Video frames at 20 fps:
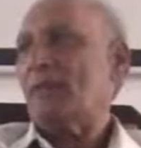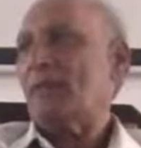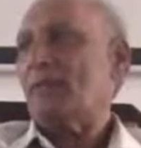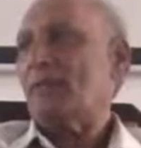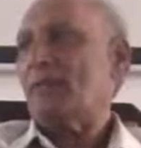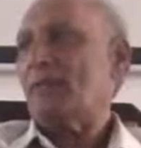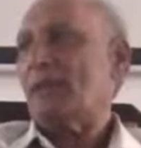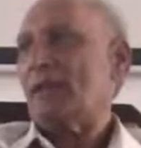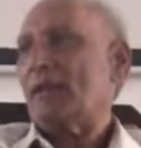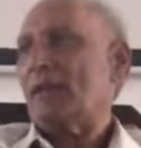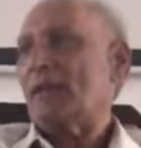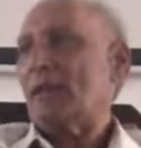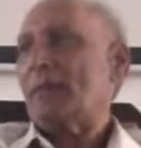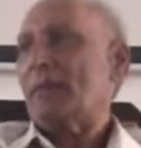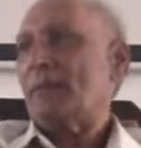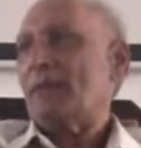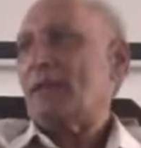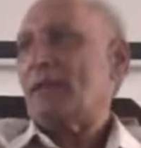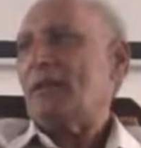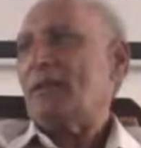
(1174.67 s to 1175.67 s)
have a
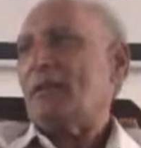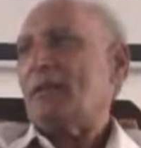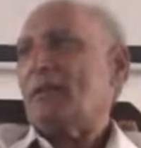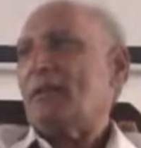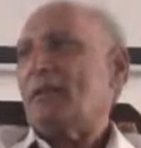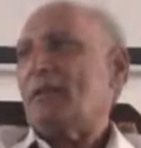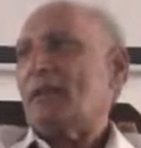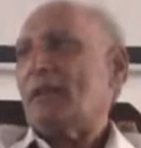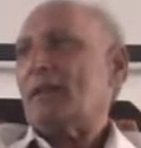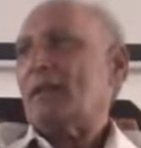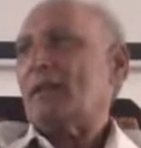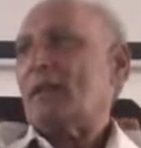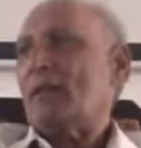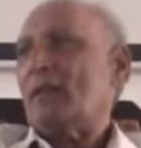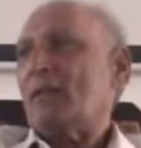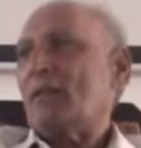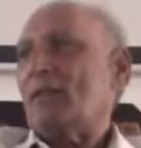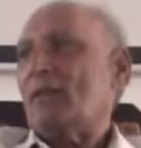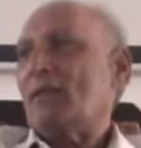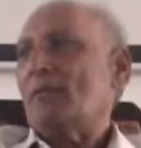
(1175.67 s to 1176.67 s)
copy right
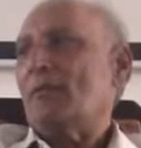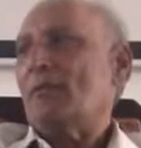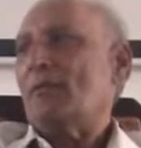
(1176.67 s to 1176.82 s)
now.